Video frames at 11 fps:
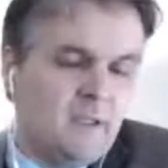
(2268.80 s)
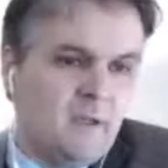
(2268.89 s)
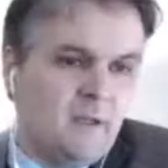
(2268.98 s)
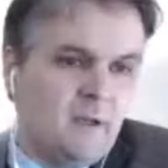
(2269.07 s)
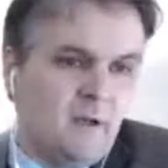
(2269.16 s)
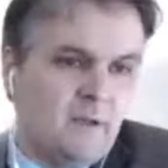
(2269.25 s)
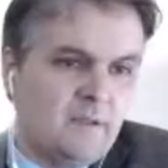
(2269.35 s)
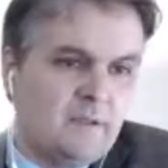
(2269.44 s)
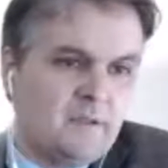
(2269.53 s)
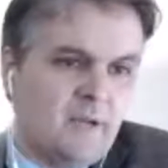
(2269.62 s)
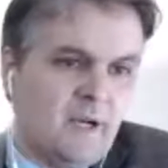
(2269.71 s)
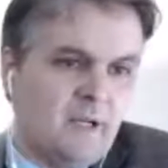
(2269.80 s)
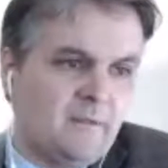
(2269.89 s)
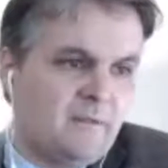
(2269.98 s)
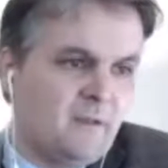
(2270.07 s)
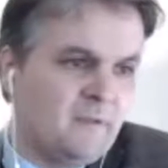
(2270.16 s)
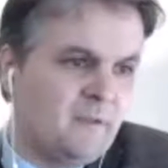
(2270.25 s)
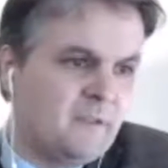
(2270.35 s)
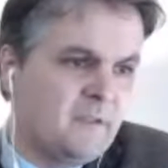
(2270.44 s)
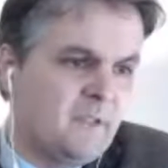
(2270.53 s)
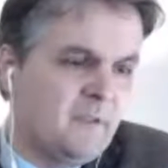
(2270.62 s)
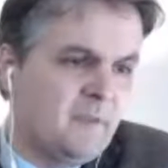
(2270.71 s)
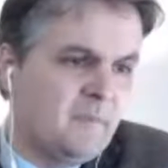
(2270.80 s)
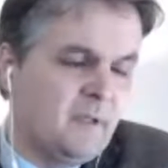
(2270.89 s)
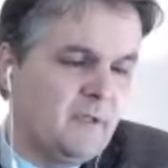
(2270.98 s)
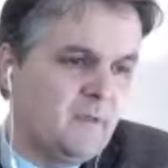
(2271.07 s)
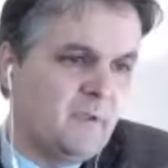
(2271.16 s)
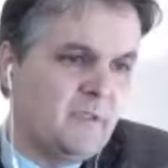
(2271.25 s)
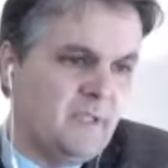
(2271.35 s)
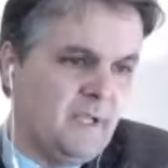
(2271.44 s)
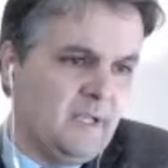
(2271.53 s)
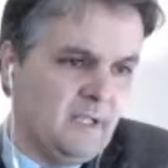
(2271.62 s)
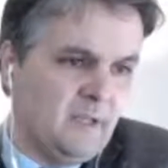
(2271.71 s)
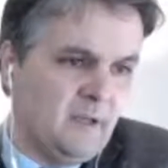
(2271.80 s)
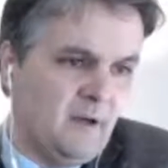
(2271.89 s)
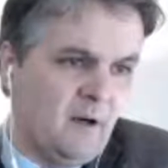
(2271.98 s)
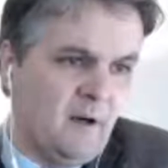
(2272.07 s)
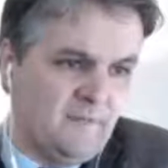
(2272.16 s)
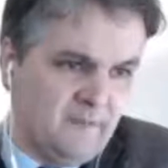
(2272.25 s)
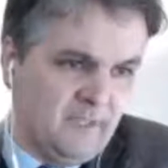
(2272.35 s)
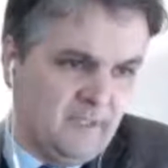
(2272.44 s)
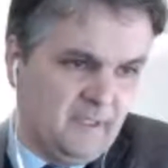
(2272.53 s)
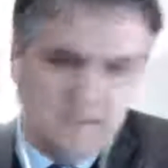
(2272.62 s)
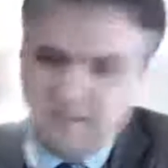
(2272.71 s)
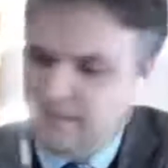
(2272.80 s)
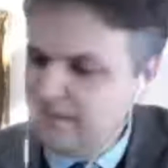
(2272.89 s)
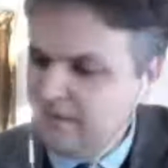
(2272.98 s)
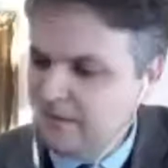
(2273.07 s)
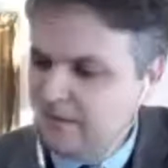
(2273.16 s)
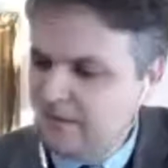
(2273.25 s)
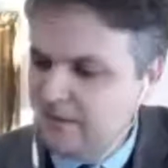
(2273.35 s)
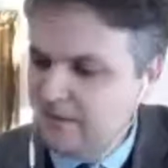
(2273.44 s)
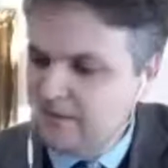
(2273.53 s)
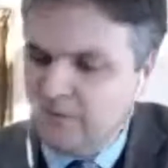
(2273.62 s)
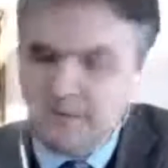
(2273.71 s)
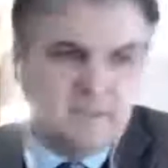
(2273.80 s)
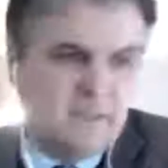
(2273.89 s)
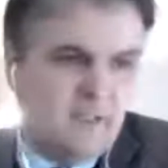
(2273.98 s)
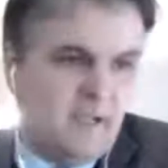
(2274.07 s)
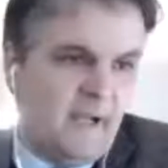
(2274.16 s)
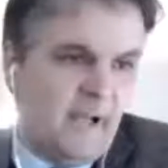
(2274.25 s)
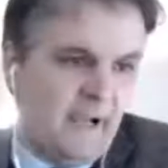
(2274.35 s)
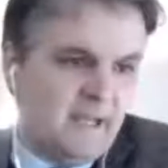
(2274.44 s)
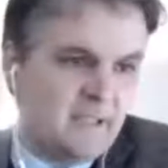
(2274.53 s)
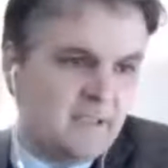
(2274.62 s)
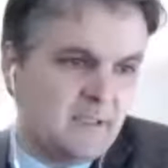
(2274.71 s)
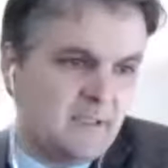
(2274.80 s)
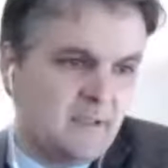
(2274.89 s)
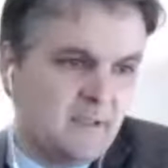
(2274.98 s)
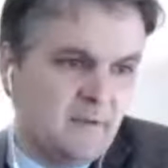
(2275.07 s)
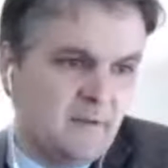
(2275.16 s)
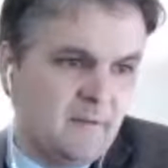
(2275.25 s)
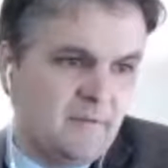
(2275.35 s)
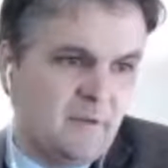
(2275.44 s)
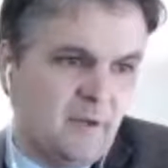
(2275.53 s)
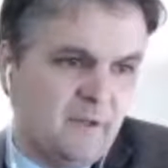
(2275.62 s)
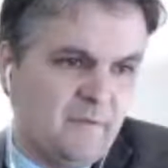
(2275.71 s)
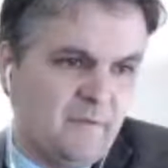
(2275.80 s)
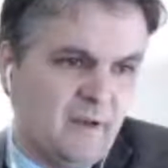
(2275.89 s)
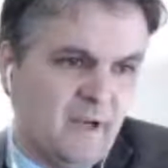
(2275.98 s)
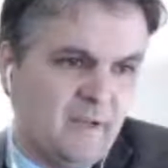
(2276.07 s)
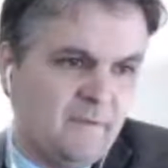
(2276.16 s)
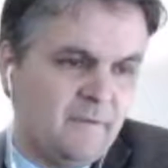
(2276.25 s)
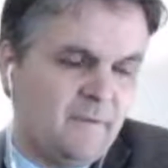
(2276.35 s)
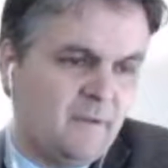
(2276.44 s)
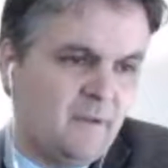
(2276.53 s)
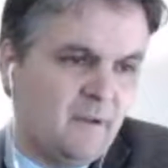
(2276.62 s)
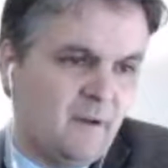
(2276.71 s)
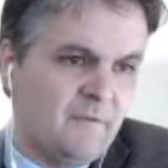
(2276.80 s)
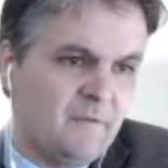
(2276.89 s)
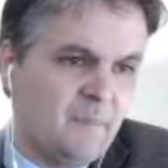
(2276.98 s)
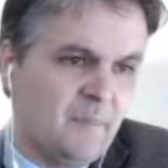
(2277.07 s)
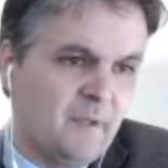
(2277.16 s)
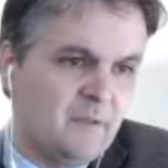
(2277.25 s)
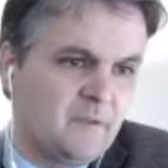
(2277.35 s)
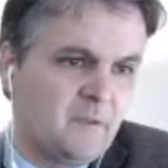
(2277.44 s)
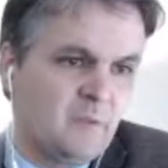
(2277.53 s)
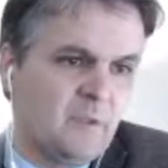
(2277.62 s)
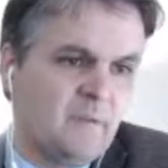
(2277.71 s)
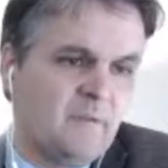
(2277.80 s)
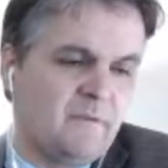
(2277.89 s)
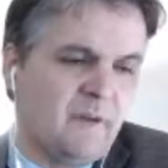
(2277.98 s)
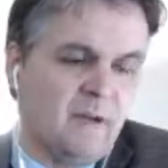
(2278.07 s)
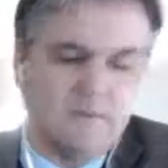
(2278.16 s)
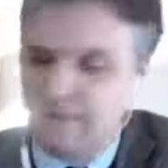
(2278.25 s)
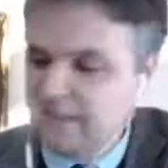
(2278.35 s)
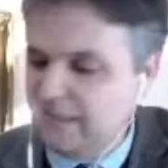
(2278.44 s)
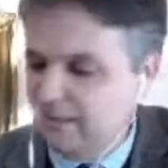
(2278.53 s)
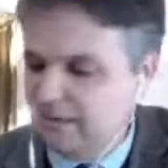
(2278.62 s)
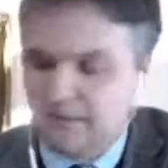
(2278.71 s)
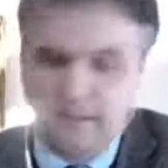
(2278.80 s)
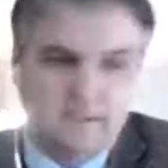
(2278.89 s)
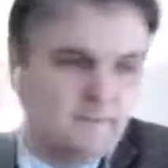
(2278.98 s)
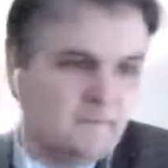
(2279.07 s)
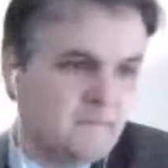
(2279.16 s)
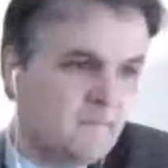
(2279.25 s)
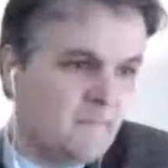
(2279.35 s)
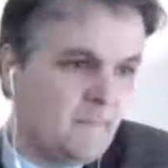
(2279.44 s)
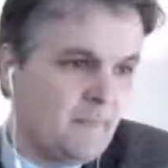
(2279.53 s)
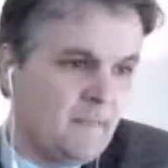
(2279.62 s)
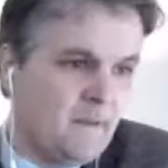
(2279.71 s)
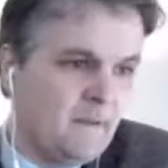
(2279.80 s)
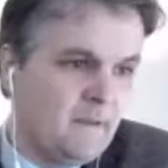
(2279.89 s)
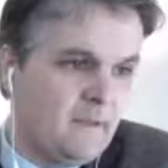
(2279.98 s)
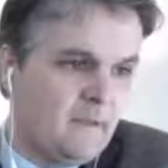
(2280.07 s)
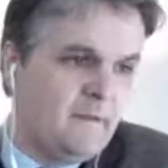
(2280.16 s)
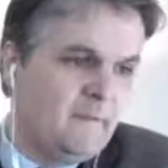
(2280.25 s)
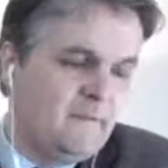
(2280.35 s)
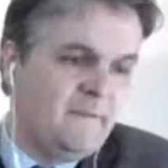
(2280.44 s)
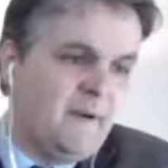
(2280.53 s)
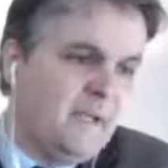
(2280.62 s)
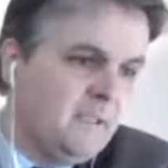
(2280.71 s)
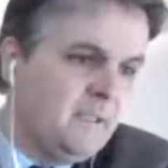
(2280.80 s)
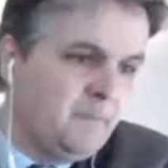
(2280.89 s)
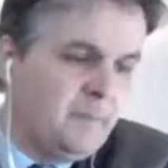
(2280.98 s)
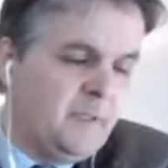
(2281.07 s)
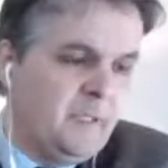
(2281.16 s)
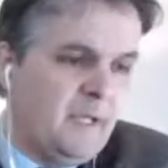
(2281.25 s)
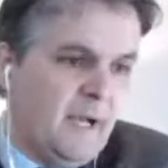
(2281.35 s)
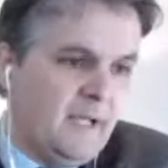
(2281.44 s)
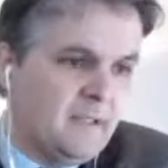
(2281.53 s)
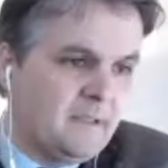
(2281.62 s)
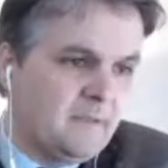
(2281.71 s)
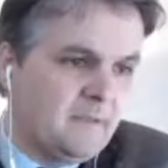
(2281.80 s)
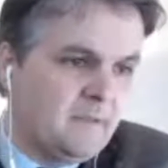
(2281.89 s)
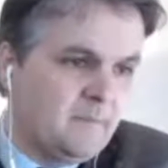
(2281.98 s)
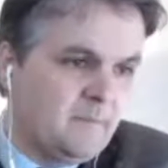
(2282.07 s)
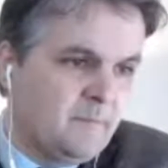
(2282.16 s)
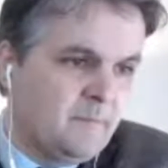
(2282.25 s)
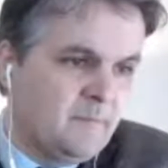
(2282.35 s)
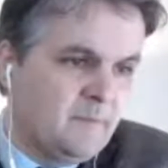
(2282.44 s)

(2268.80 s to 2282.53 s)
on the trial for first-degree murder was taken. Of these, so it's X, 45 of defendants were found guilty. Find the p-at, the